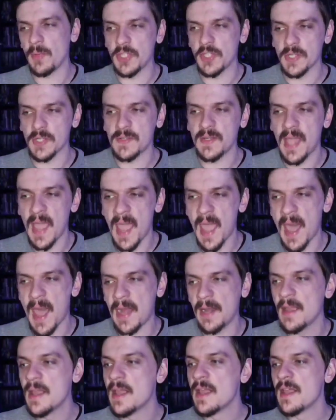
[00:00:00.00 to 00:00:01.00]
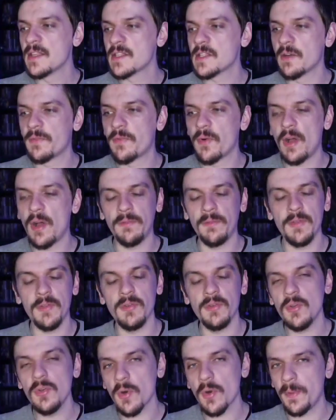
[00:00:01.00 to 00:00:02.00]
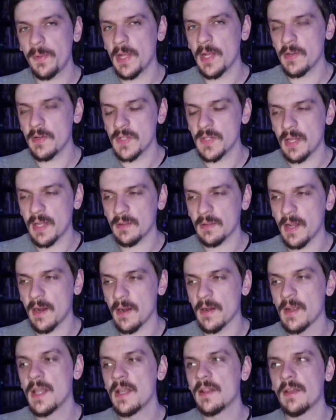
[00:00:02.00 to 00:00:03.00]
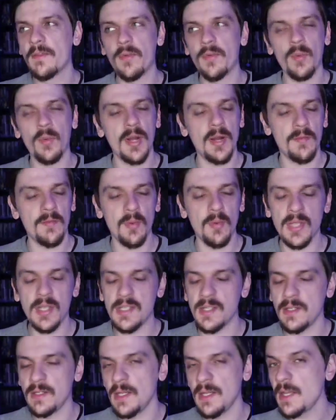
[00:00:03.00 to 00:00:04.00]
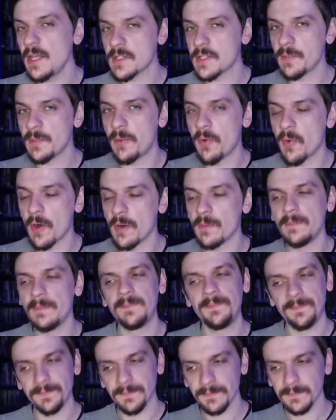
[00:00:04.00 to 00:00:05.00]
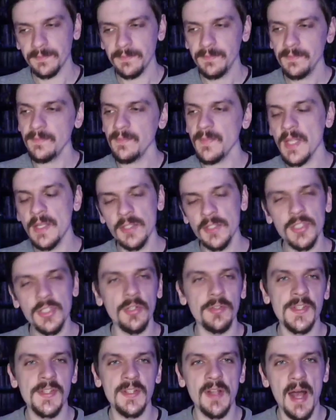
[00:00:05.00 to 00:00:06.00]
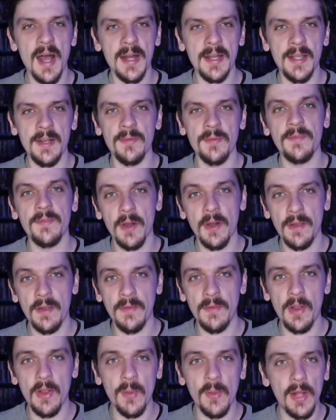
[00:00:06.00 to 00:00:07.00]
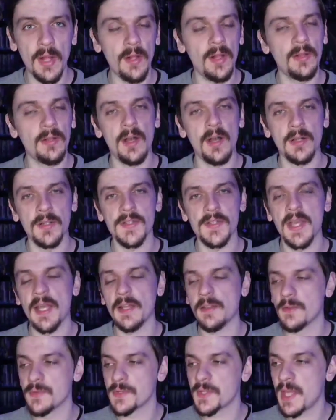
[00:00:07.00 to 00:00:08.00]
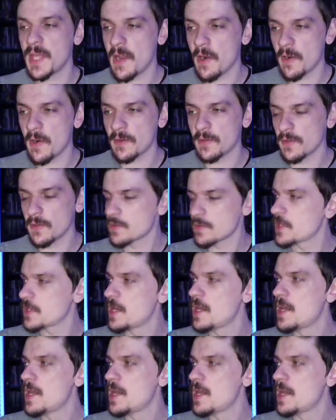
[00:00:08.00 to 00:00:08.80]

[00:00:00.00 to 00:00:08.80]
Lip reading: just had. So for all of you newer players out there that for whatever reason need a support, she'll slot in very, very well alongside those characters.